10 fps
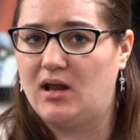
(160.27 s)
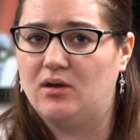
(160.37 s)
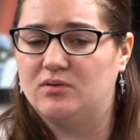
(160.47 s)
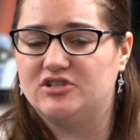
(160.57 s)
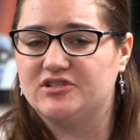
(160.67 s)
And it
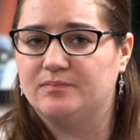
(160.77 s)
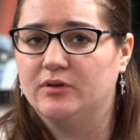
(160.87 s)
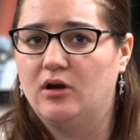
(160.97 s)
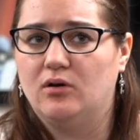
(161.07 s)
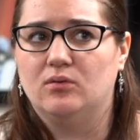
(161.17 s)
would just
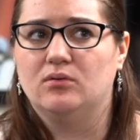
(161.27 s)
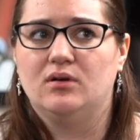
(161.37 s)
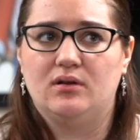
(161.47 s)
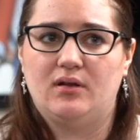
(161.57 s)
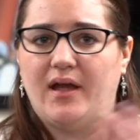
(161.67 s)
blow
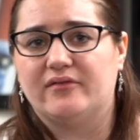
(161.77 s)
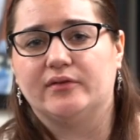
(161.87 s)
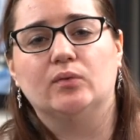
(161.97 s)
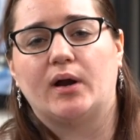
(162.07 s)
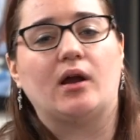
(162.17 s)

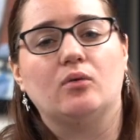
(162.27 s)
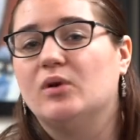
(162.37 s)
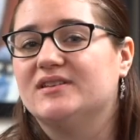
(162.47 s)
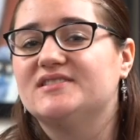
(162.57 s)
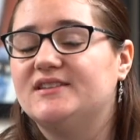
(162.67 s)
everywhere. It
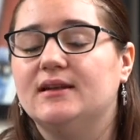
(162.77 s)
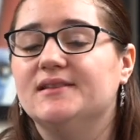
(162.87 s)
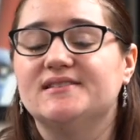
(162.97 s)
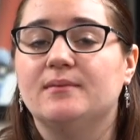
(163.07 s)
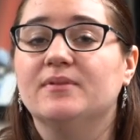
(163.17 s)
wouldn't stay in
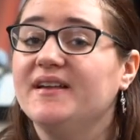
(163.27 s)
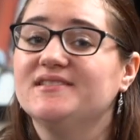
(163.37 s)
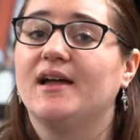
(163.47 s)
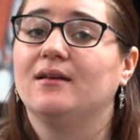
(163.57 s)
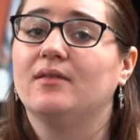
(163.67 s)
the same
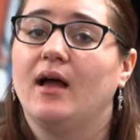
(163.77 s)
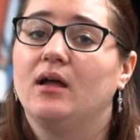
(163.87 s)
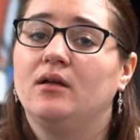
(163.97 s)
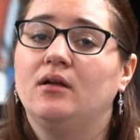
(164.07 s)
place like that.